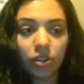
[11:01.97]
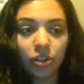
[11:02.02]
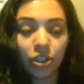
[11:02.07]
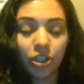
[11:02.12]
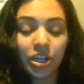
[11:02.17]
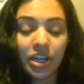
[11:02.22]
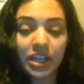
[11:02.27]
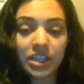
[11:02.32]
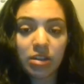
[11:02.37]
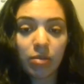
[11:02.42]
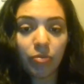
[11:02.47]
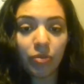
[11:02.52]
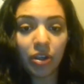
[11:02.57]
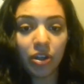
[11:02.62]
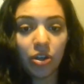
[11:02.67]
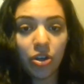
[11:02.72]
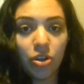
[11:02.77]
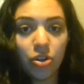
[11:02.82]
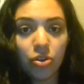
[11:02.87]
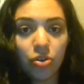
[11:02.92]
learning
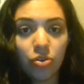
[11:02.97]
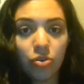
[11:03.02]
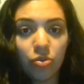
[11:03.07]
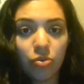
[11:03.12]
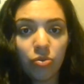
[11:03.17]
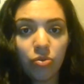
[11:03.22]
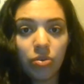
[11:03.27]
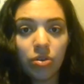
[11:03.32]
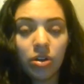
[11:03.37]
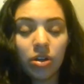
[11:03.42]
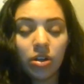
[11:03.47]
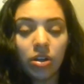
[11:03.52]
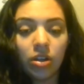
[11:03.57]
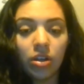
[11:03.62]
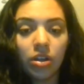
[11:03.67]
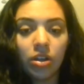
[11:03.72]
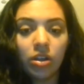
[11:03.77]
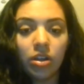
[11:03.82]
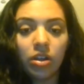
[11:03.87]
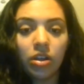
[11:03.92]
something new.
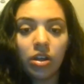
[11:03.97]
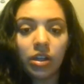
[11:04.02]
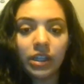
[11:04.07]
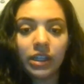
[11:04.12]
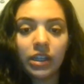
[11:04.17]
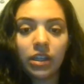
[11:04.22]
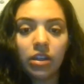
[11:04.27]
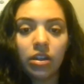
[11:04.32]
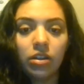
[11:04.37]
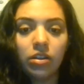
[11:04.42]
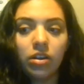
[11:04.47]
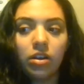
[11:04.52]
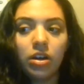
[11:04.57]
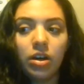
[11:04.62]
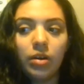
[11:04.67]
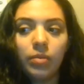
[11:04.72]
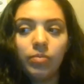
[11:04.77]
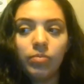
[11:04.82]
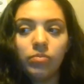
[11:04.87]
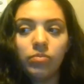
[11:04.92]

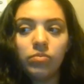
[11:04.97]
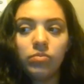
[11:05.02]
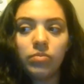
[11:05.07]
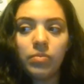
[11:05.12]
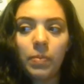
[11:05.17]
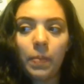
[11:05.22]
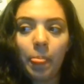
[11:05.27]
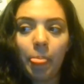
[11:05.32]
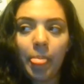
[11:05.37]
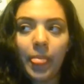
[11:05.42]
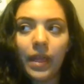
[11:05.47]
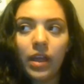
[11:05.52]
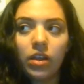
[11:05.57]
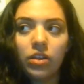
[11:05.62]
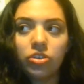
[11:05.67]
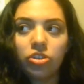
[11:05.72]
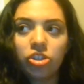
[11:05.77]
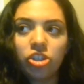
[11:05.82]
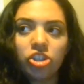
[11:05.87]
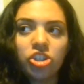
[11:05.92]

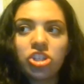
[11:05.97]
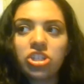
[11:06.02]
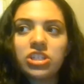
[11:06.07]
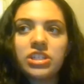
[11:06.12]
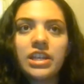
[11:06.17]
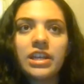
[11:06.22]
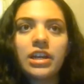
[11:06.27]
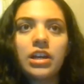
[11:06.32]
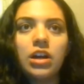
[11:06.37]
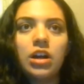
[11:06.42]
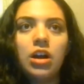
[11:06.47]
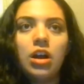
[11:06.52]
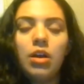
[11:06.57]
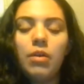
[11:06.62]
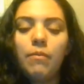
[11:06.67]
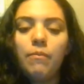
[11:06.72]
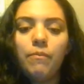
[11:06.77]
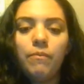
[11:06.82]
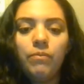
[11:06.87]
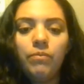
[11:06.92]
They're just like
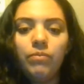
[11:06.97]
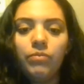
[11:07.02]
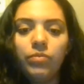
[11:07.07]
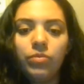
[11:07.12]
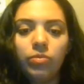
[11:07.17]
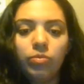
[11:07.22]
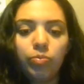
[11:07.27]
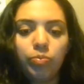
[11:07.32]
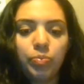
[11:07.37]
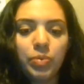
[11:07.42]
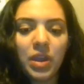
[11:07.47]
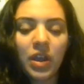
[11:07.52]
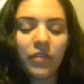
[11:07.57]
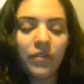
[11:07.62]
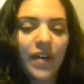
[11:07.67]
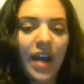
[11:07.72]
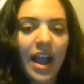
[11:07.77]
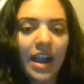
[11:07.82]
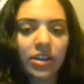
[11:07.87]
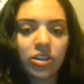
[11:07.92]
big
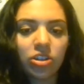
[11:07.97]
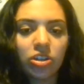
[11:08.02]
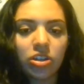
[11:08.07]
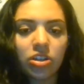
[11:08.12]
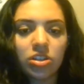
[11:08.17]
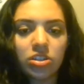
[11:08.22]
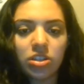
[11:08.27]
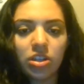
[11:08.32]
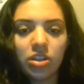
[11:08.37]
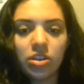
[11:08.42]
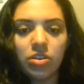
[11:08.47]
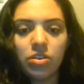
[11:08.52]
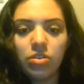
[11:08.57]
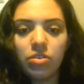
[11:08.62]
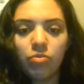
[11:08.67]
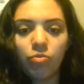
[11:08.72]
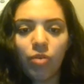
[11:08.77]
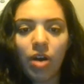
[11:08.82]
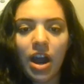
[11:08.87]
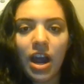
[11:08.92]
factors
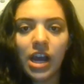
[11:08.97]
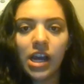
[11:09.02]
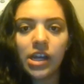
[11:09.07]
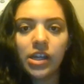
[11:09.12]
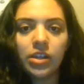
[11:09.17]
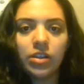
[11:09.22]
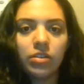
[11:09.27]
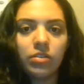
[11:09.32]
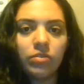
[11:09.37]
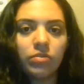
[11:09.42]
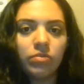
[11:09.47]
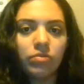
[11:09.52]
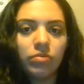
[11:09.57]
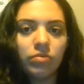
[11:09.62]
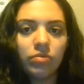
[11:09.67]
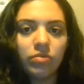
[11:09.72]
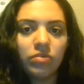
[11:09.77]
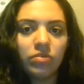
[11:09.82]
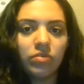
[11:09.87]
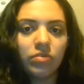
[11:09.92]
in why
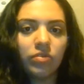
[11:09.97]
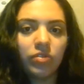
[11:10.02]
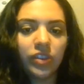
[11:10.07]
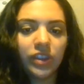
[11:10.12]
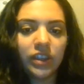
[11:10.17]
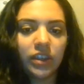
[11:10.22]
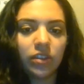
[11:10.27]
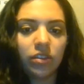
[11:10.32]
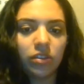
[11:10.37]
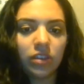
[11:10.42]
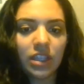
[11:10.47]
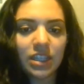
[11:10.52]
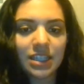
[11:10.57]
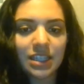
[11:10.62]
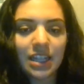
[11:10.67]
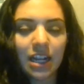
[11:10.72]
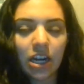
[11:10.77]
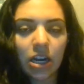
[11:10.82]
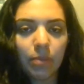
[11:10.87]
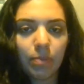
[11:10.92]
this
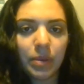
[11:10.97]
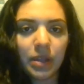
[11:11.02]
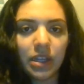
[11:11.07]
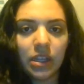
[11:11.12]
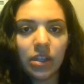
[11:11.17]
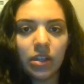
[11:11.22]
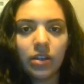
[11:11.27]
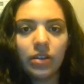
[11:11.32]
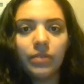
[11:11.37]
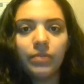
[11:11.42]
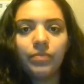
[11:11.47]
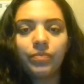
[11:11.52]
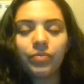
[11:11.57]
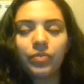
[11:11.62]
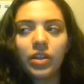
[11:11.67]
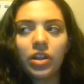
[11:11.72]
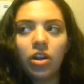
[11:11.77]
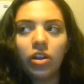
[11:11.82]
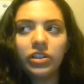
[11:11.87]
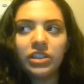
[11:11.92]
therapy
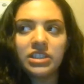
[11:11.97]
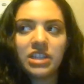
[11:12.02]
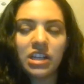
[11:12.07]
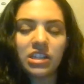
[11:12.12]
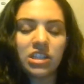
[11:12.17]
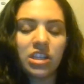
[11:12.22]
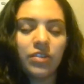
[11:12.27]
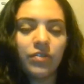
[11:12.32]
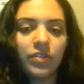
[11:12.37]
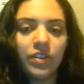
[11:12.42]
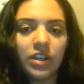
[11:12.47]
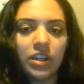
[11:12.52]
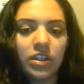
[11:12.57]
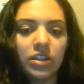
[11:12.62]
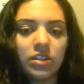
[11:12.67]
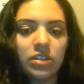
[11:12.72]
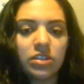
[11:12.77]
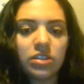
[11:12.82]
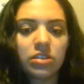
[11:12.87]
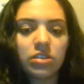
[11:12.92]
and all these
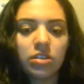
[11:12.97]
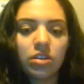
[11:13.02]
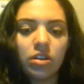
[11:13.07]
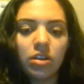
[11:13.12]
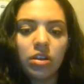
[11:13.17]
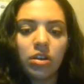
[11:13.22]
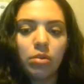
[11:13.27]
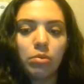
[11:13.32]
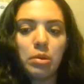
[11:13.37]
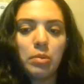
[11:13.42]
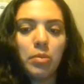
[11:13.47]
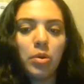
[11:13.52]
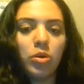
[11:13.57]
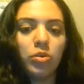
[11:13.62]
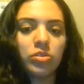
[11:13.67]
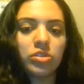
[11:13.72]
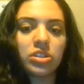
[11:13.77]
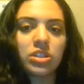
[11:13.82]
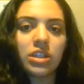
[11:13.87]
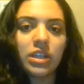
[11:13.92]
activities
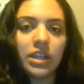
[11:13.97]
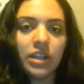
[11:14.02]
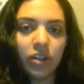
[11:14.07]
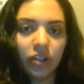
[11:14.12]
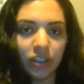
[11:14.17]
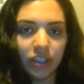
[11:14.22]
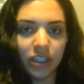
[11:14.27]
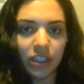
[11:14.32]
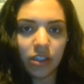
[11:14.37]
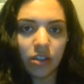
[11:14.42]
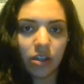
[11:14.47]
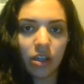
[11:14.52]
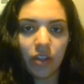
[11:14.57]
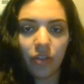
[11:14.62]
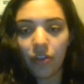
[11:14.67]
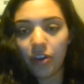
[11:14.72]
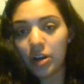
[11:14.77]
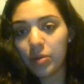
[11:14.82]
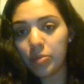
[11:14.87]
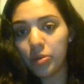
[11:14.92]
promotes healing
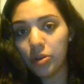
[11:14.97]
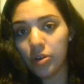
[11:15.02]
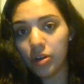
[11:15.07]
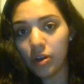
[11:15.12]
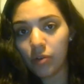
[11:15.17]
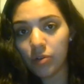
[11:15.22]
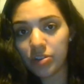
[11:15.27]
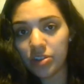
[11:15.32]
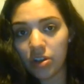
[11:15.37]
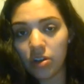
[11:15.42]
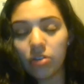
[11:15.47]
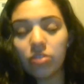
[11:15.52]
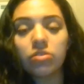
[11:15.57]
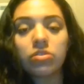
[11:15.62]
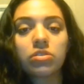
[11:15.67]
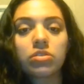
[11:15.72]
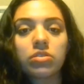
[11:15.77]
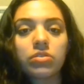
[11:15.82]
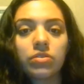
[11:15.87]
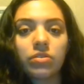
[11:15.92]
and therapeutic
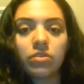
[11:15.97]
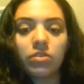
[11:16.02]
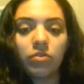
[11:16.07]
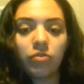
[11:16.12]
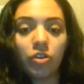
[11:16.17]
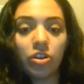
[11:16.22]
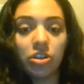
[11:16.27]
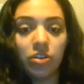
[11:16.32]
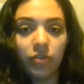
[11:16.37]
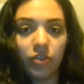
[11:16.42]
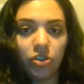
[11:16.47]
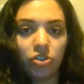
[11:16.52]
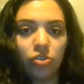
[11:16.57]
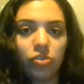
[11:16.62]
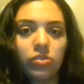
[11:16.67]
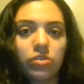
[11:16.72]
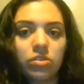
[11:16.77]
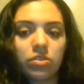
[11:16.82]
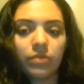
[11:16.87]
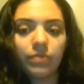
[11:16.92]
results for
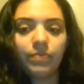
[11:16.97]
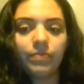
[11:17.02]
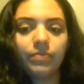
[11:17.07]
individuals.